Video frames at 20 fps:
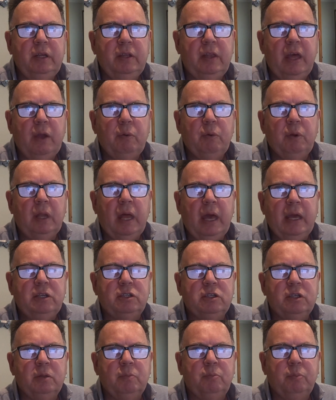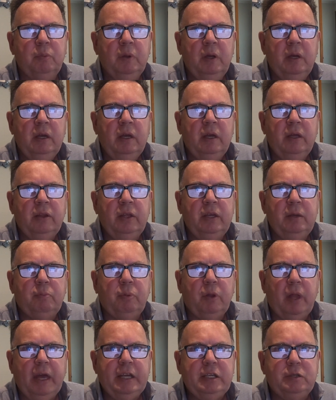they relate to the
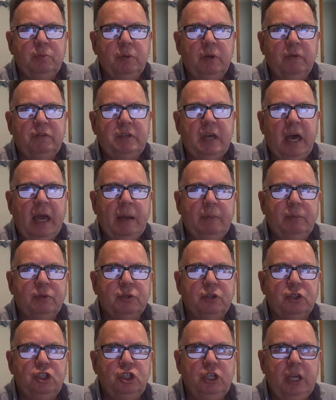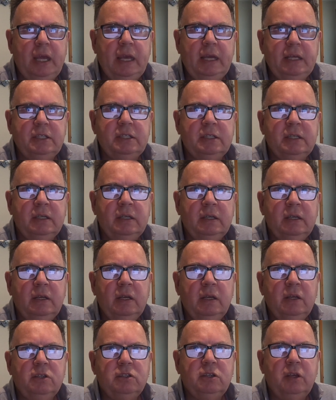placement of tables and chairs,
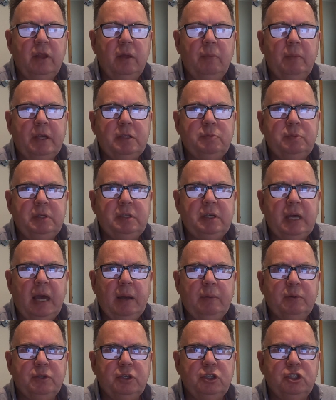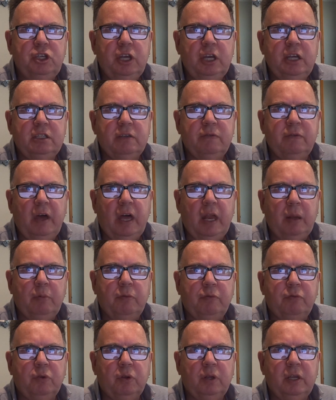So there must be tables and chairs available
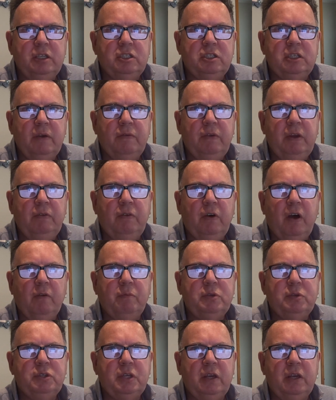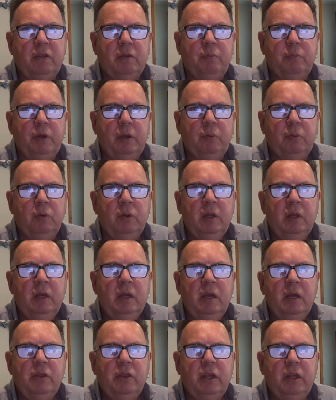for at least 75% of the people
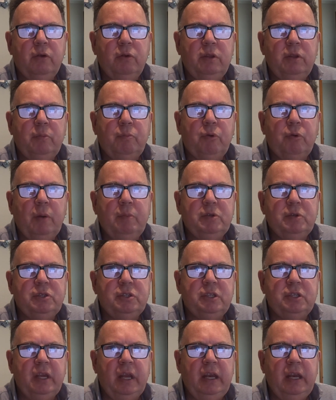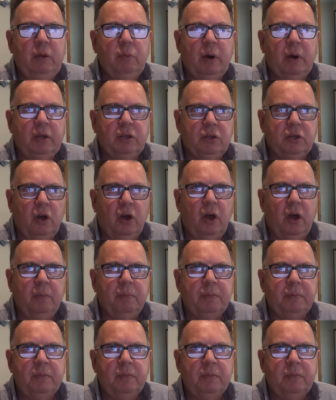that are in the premises at any one time.